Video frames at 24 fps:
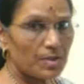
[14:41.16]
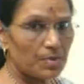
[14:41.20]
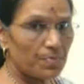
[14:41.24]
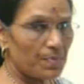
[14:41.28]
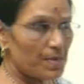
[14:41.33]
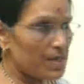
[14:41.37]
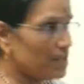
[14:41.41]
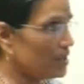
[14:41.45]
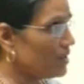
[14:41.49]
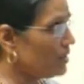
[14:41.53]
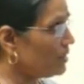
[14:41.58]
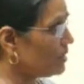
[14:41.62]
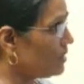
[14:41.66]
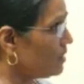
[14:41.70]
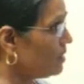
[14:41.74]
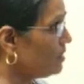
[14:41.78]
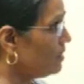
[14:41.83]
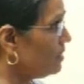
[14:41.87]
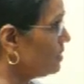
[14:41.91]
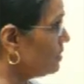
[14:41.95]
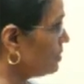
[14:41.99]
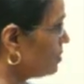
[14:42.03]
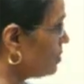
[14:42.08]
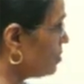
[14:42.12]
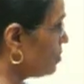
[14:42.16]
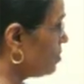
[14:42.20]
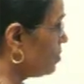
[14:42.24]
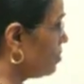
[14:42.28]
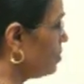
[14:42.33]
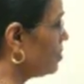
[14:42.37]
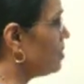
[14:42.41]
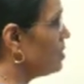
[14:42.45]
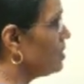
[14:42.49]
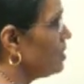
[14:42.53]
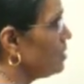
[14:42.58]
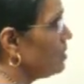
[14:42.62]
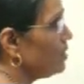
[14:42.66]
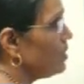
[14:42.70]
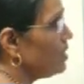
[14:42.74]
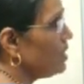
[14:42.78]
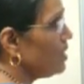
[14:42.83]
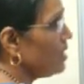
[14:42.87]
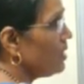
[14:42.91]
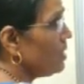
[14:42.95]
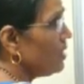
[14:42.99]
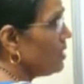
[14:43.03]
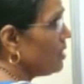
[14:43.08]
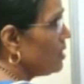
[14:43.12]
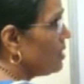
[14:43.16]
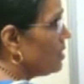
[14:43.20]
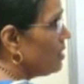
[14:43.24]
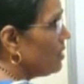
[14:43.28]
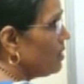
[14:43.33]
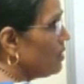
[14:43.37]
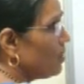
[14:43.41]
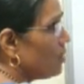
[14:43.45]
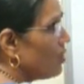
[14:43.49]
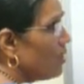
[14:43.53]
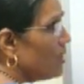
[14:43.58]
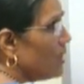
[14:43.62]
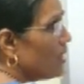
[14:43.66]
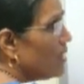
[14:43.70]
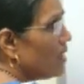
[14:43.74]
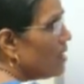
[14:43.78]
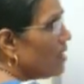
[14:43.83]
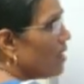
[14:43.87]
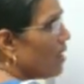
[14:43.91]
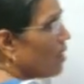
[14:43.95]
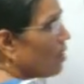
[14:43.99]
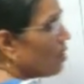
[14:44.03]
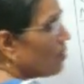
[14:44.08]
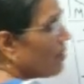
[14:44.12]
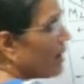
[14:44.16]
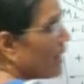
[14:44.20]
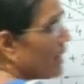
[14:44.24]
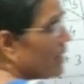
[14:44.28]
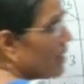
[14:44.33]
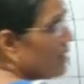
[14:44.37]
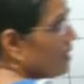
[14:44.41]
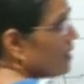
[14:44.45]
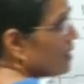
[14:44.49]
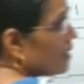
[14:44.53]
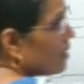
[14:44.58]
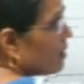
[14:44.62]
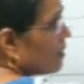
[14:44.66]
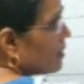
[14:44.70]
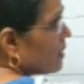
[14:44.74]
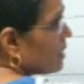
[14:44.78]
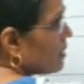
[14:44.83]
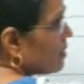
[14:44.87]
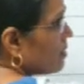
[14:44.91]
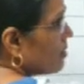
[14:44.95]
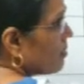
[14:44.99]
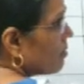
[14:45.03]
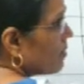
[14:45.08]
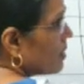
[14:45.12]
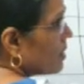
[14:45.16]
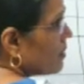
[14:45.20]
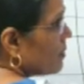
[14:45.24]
spins. So the total orbital quantum number